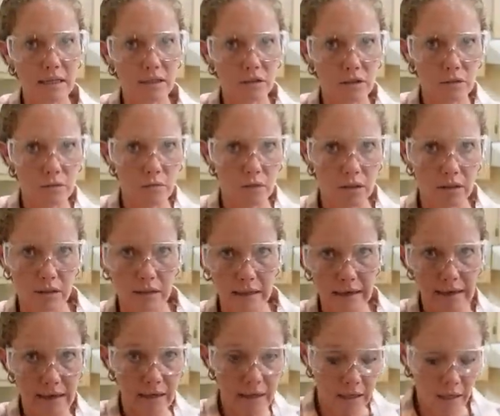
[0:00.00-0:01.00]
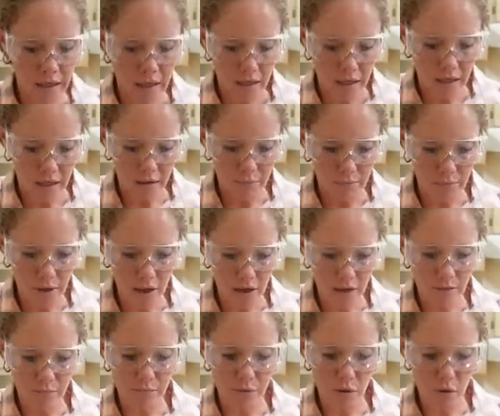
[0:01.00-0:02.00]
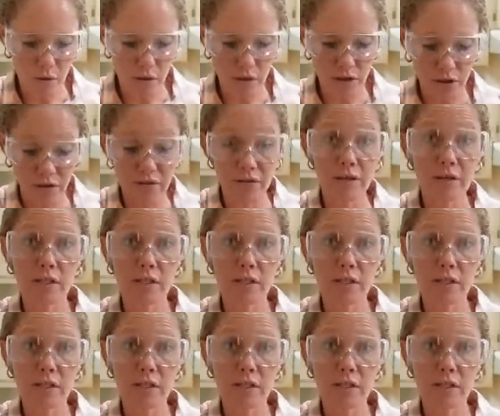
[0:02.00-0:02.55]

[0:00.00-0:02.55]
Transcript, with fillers: I do want that um, bottom portion,